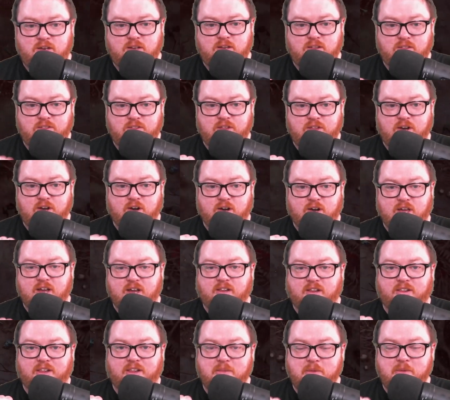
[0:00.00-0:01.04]
they're kind of
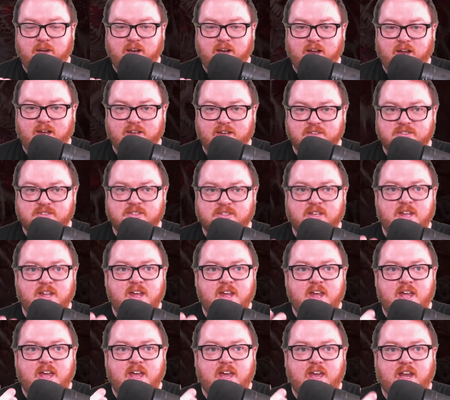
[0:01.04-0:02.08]
limiting us,
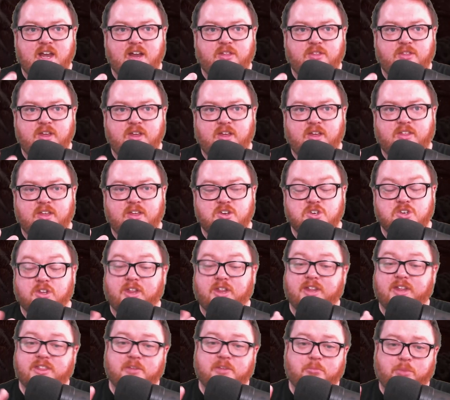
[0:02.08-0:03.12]
and I think they should let
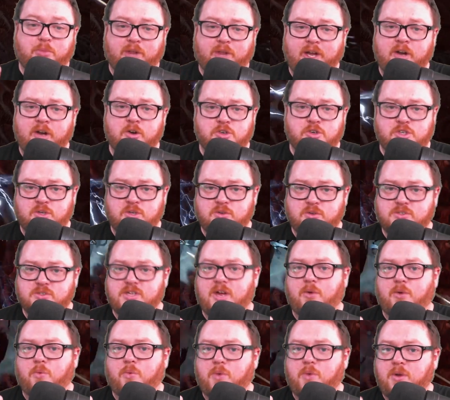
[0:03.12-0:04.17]
the player choose how
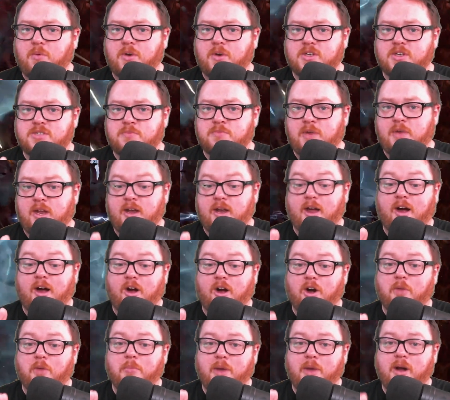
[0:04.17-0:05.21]
we want to spend our
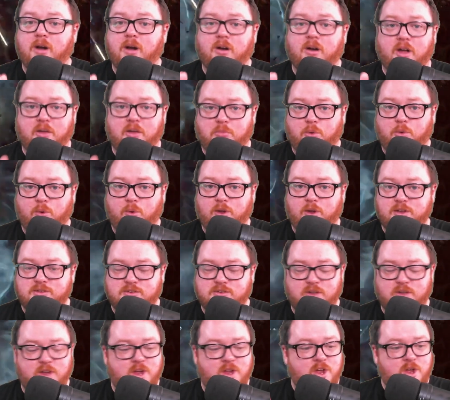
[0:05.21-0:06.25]
Paragon points.
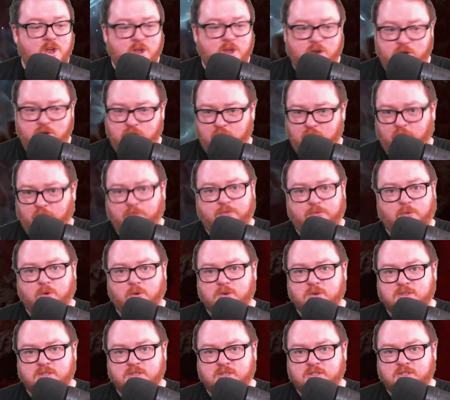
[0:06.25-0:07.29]
Don't force
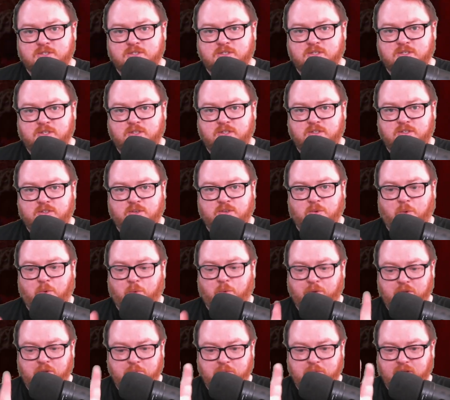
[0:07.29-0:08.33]
us to only
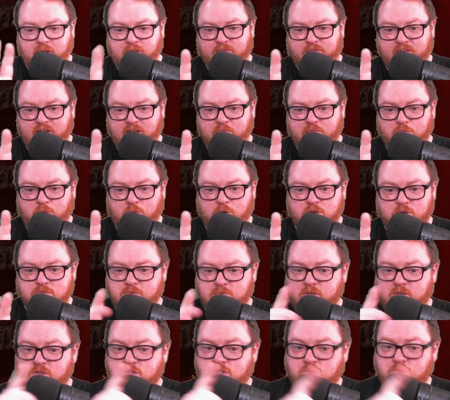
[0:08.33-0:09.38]
pick 5 boards
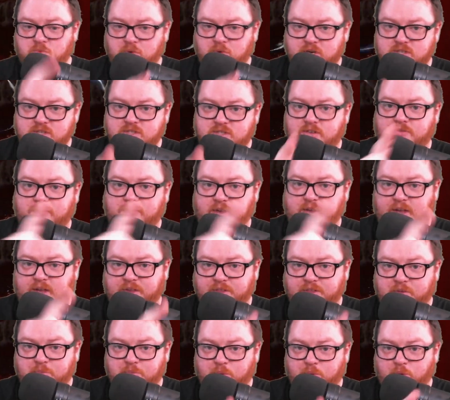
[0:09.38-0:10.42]
because you want us to fill out the
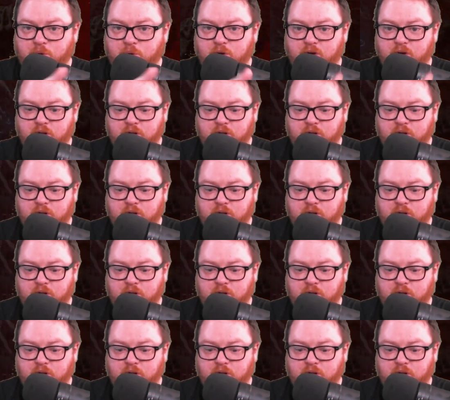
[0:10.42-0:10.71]
board.